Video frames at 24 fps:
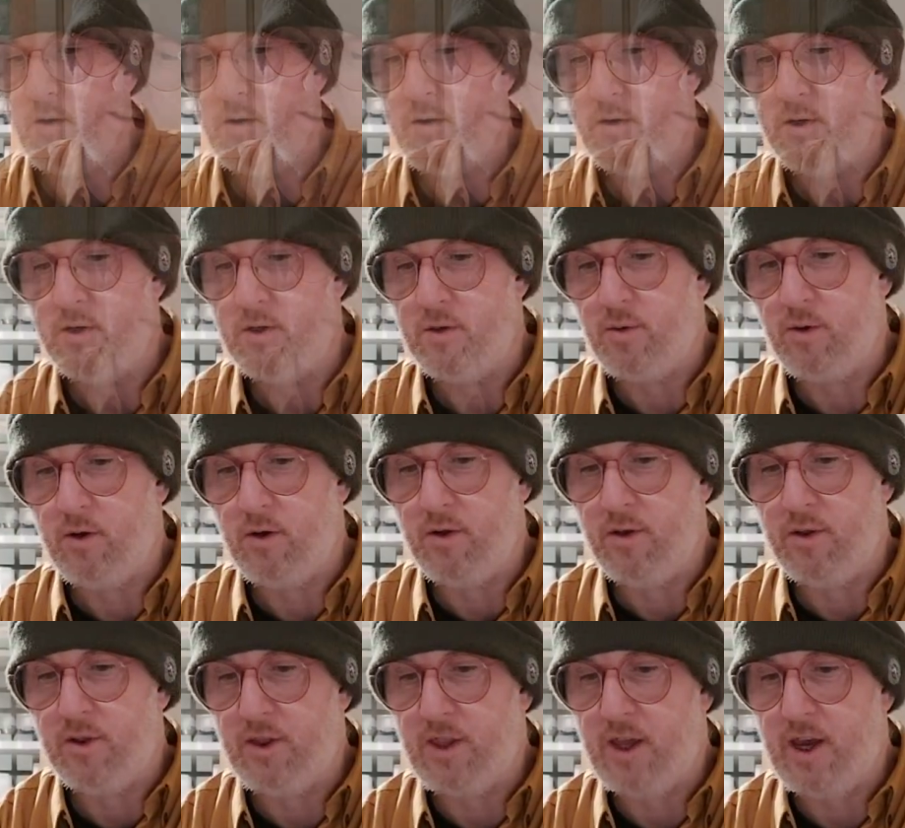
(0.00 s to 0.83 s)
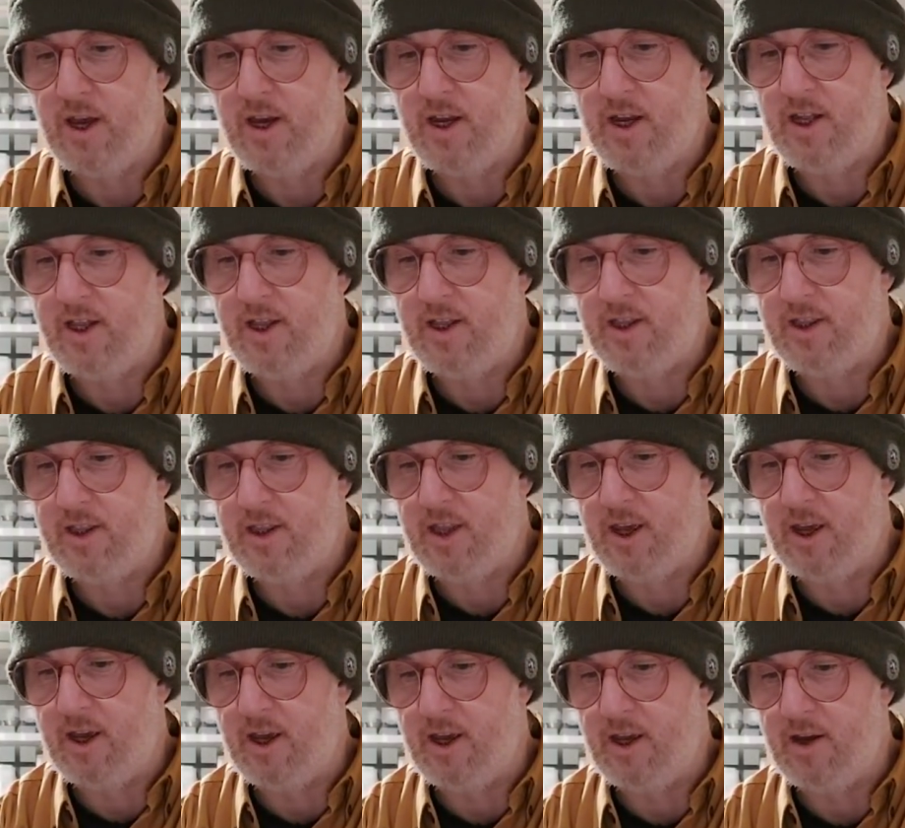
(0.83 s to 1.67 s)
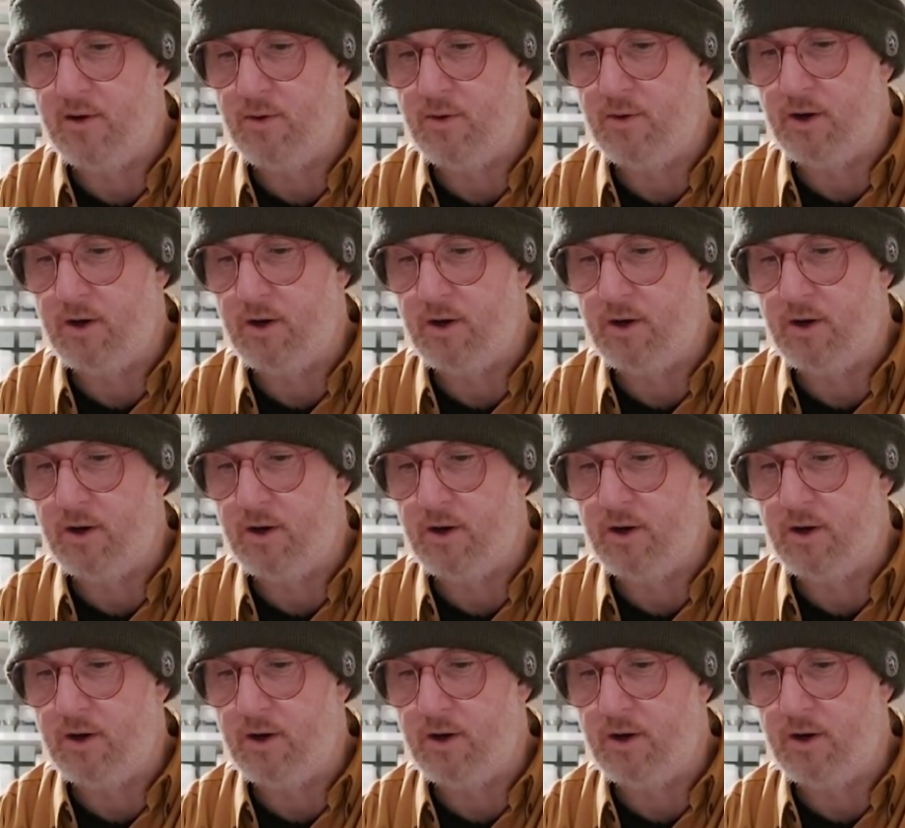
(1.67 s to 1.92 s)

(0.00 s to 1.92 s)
So we've got that end there,